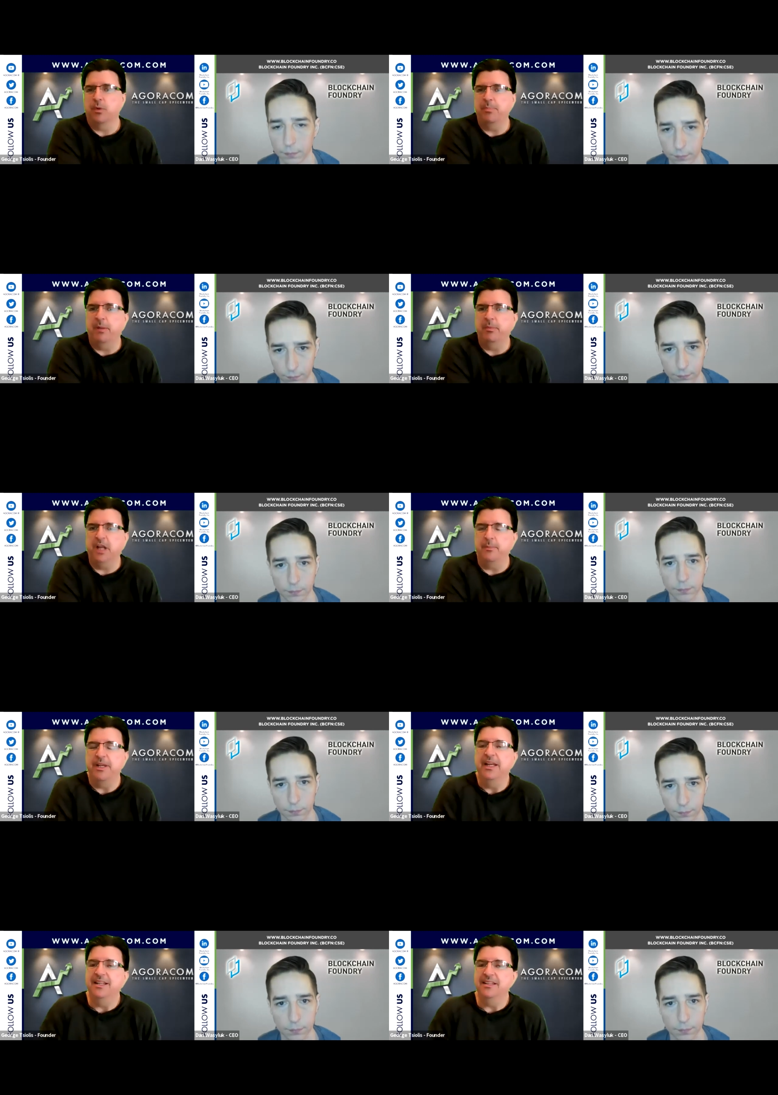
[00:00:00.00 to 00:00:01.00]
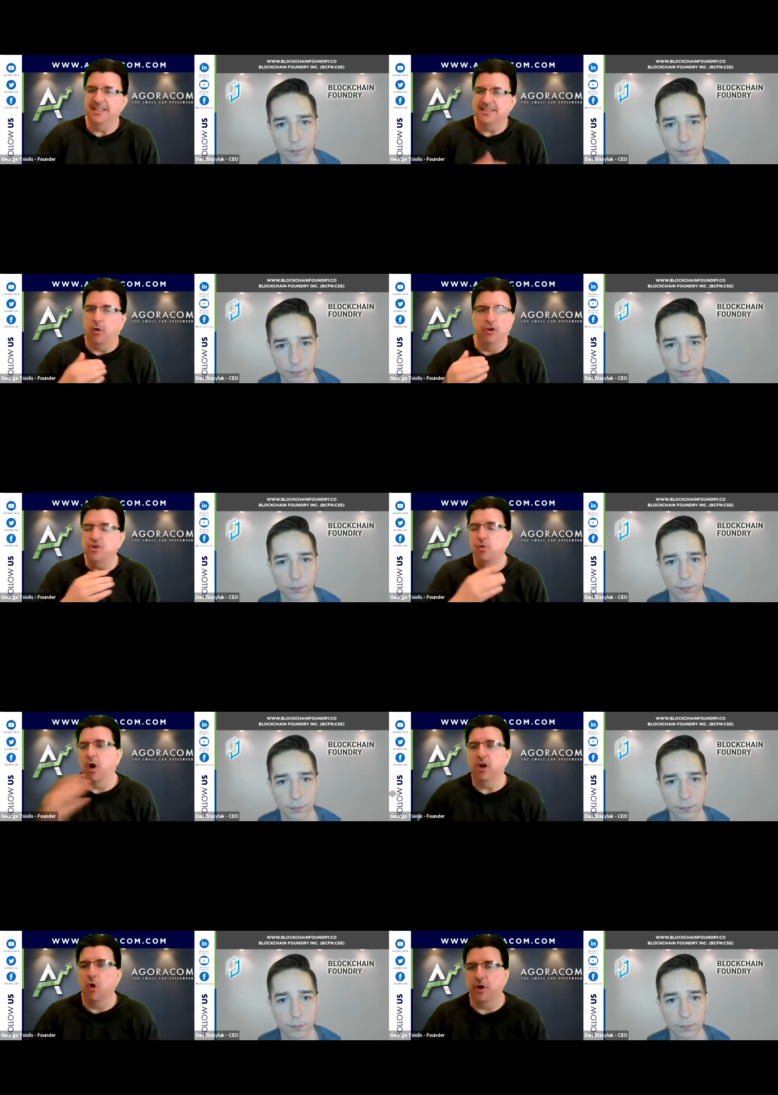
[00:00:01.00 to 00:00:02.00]
Speaker 1: a public company. Does the, or do you
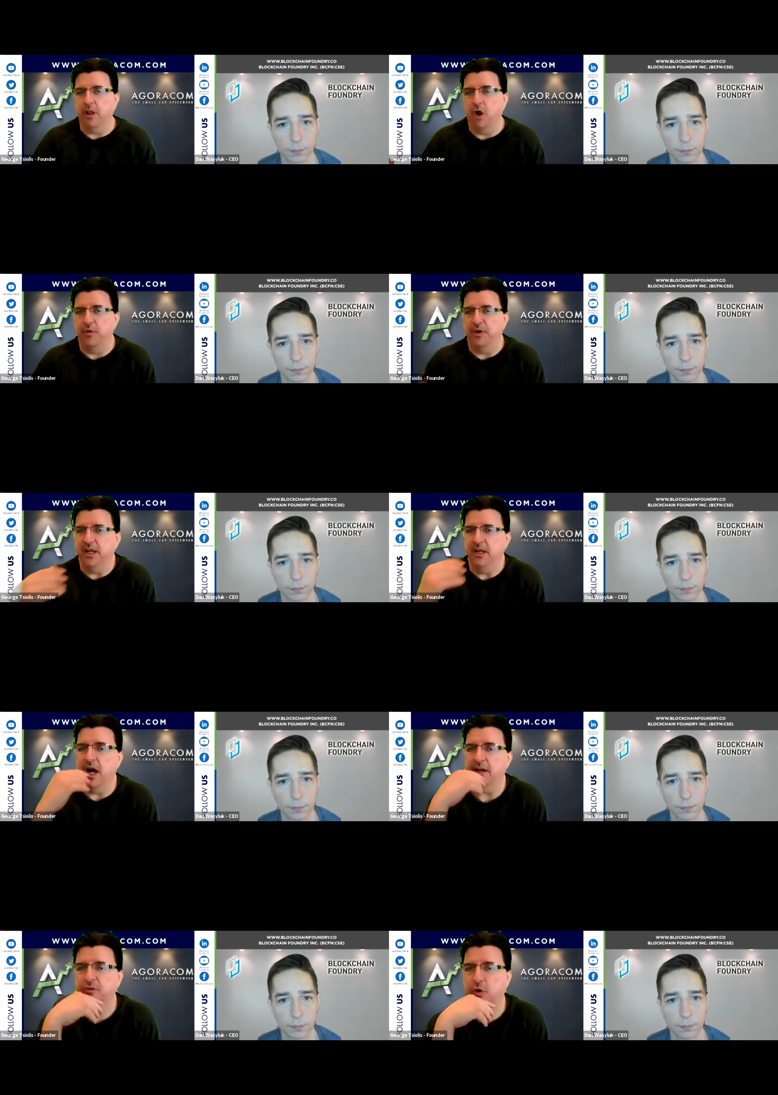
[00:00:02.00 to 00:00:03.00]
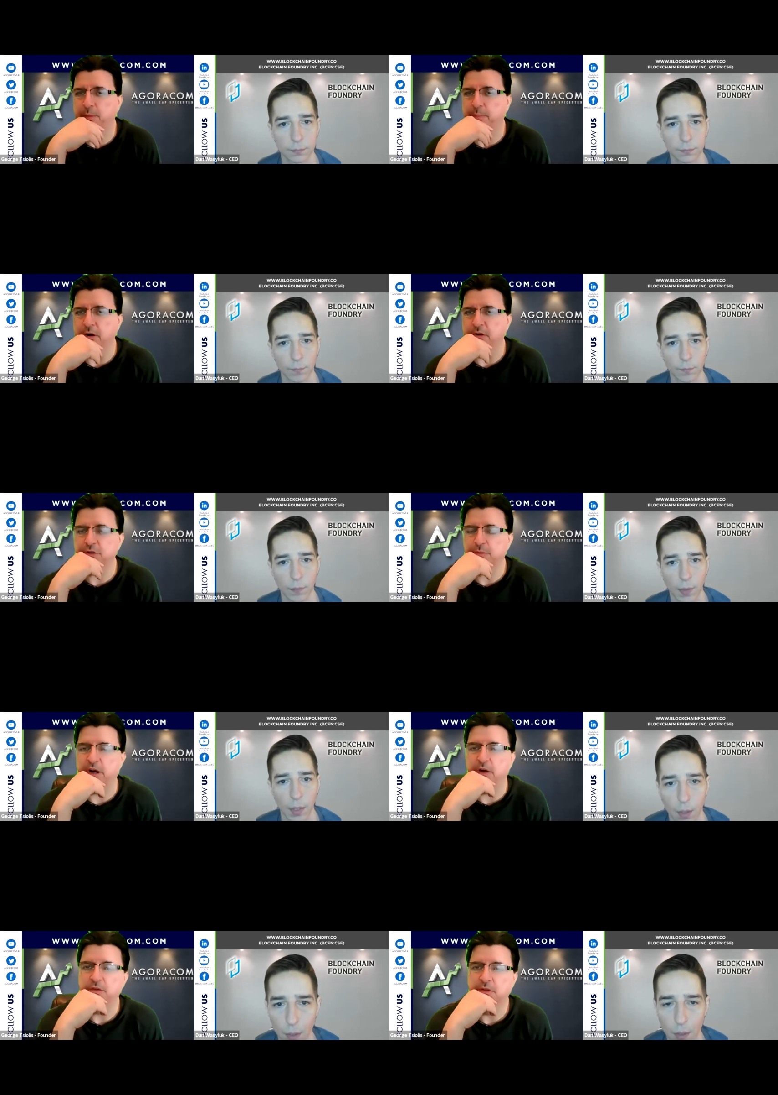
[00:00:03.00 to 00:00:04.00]
want to go it alone and not go the partnership
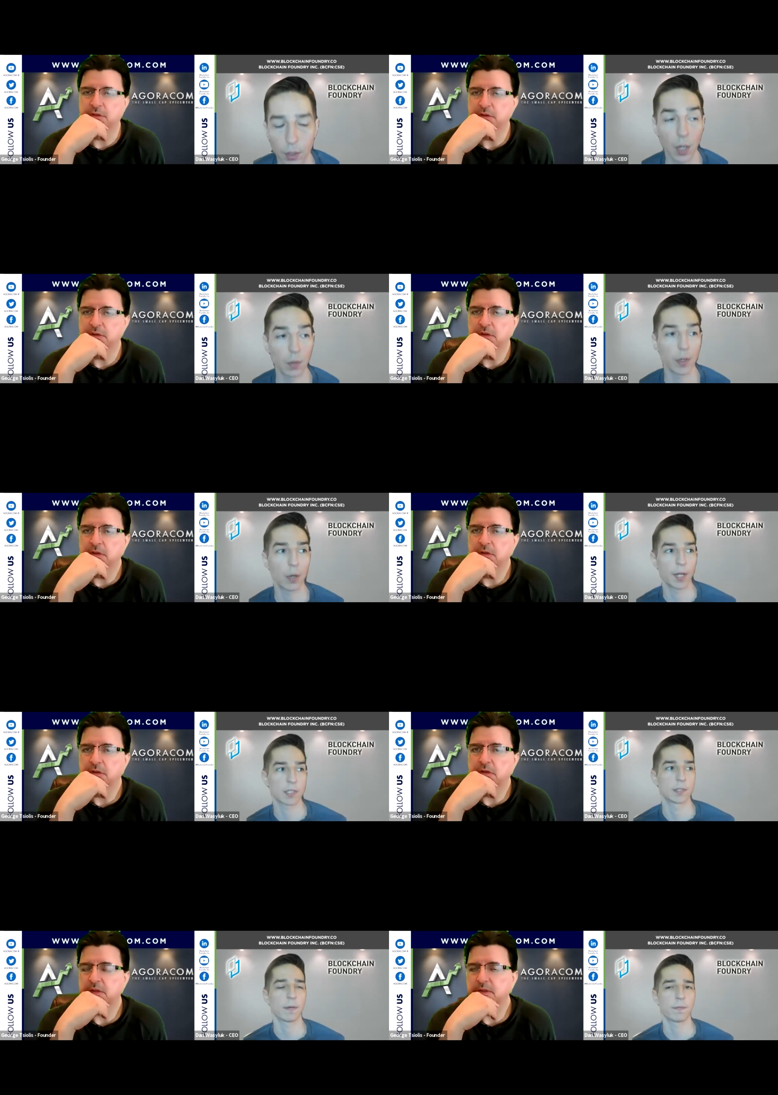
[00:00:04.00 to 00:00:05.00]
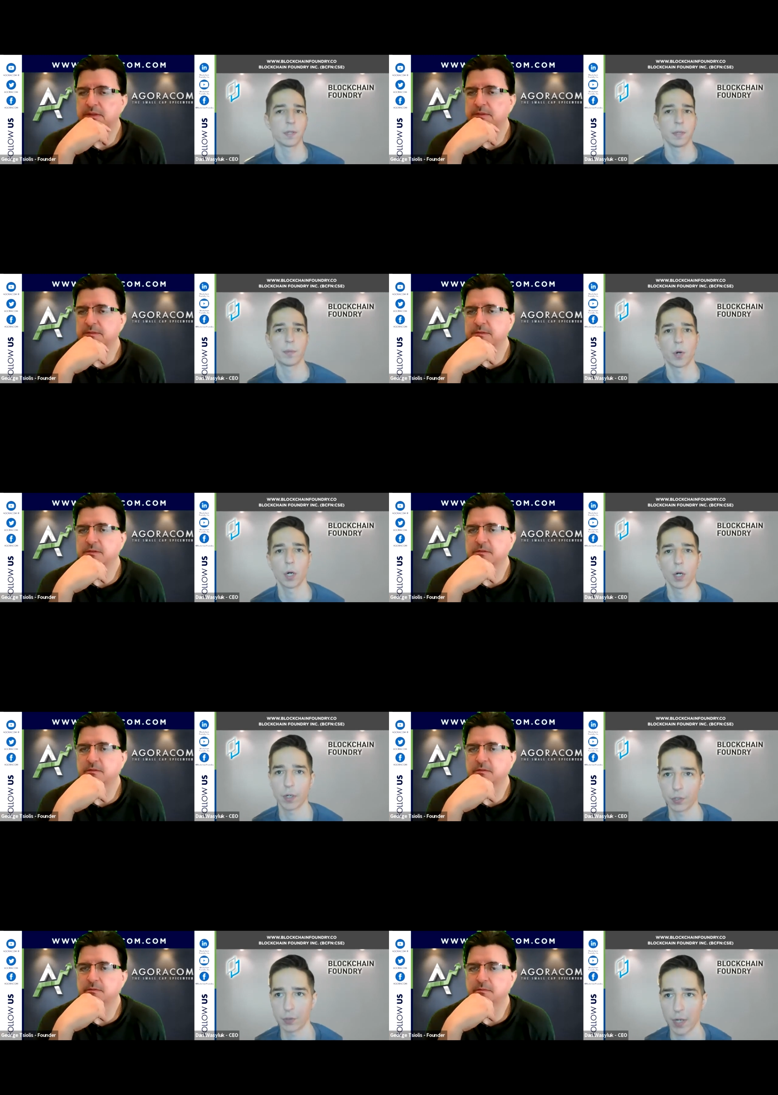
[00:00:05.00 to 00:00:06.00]
route?
Speaker 2: No, no, that's definitely part of
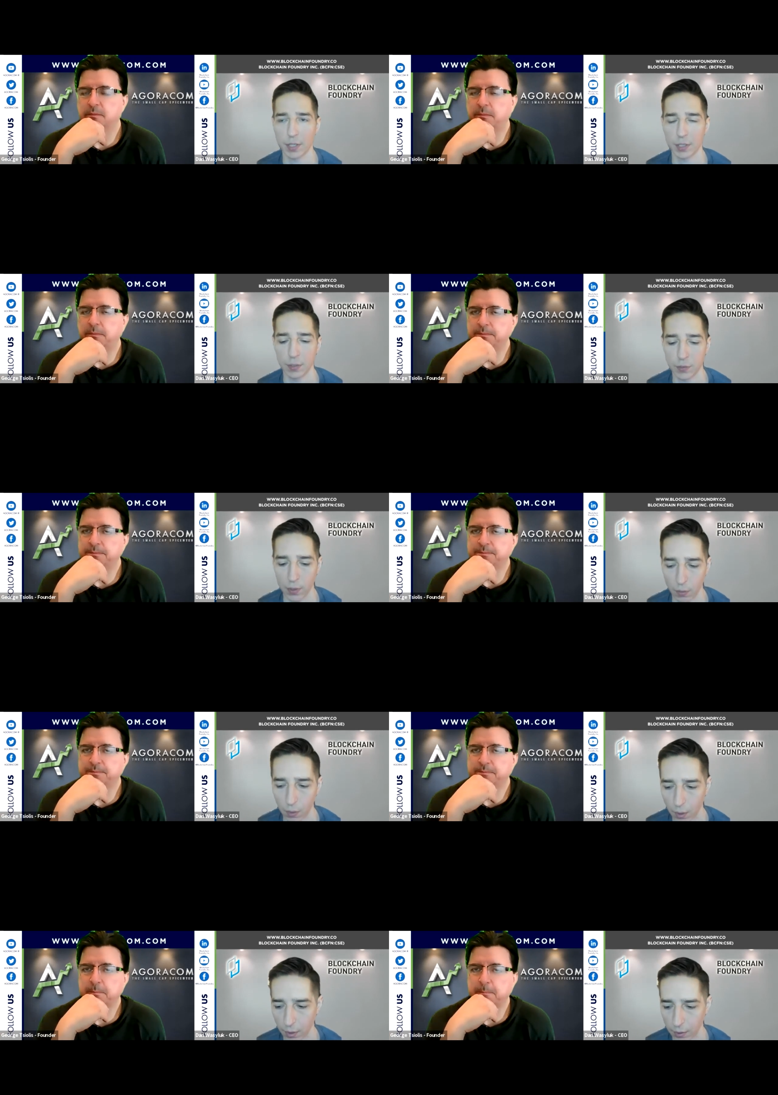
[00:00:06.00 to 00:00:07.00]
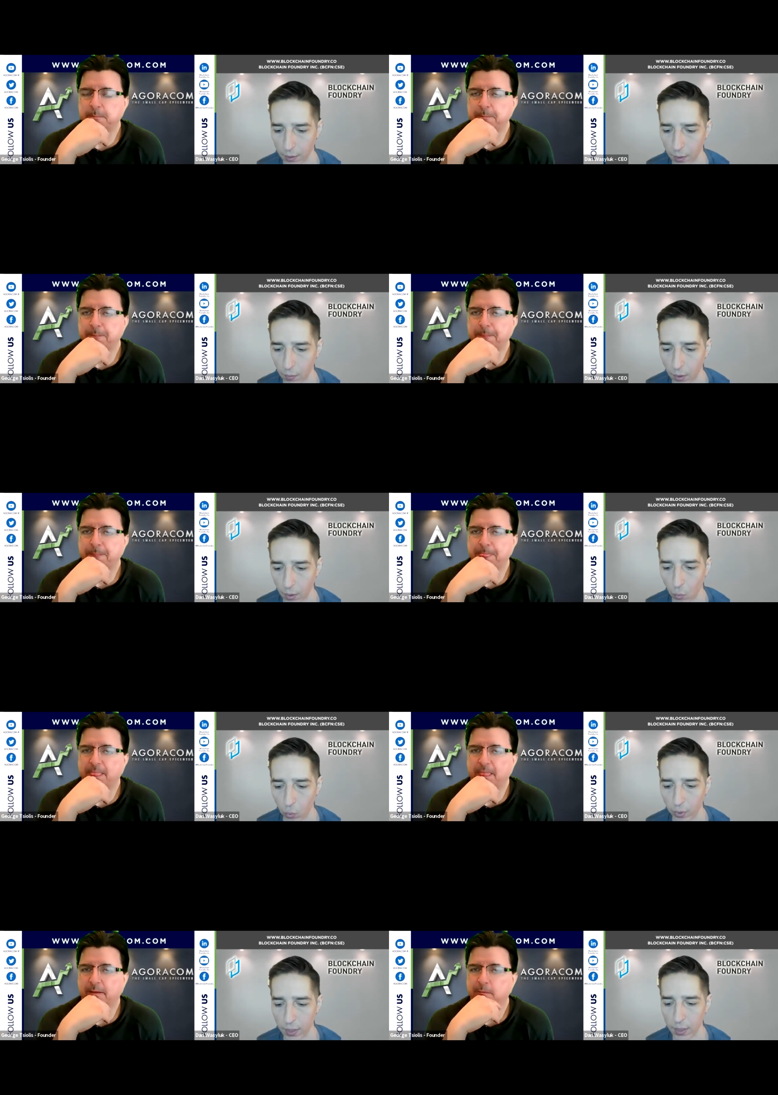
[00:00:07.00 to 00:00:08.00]
our strategy. And so, you know,
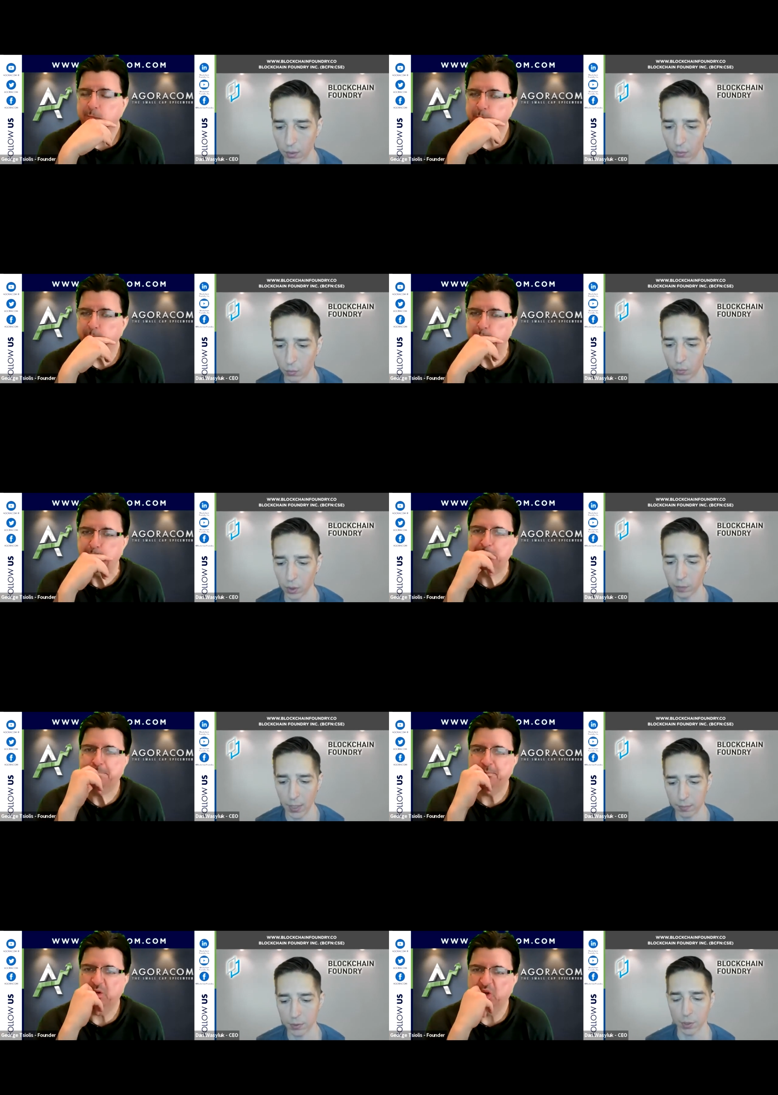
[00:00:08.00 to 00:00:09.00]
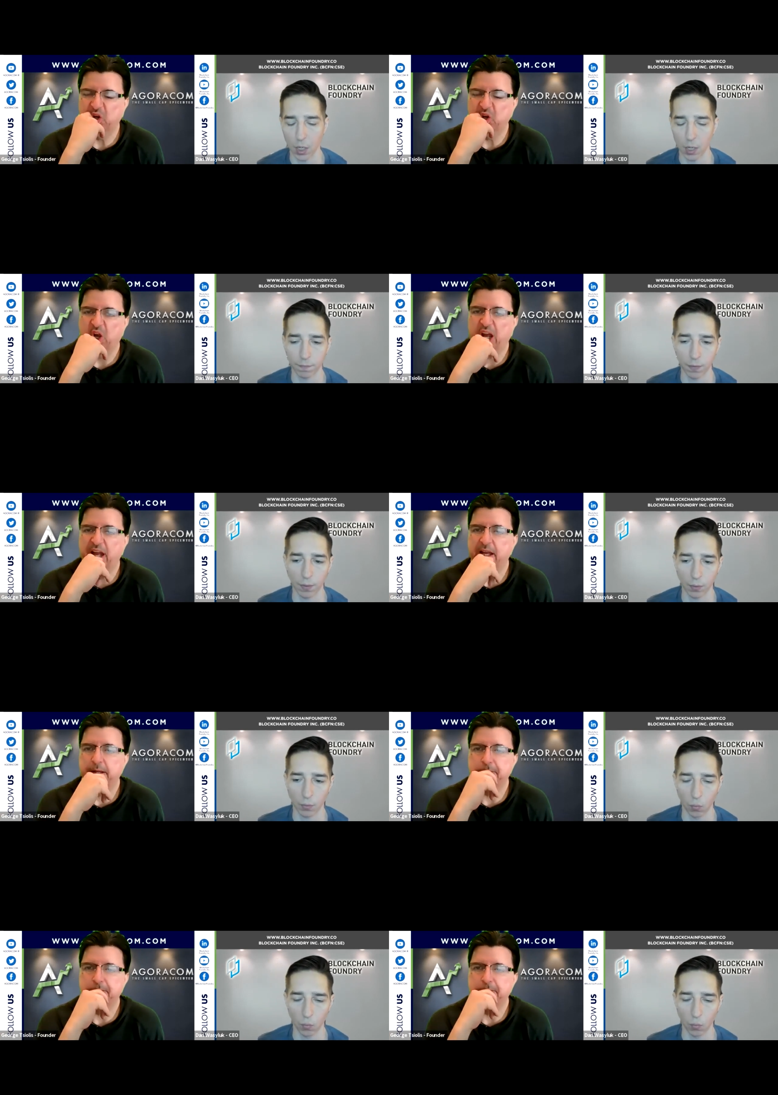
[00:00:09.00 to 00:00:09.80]
we will be able to offer